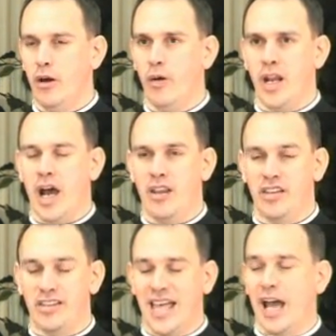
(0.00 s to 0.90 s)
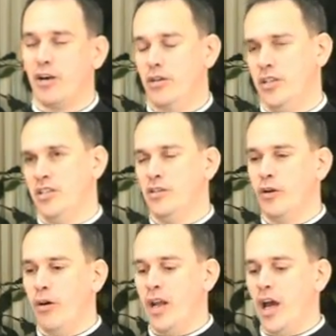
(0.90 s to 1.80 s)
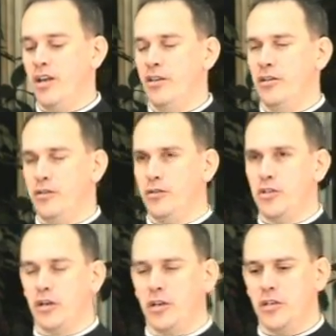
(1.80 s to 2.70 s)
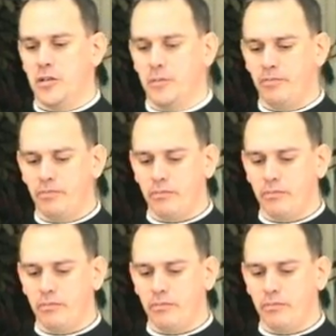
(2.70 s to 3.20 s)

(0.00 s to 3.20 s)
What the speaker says: going on, the sacrileges going on in the new church.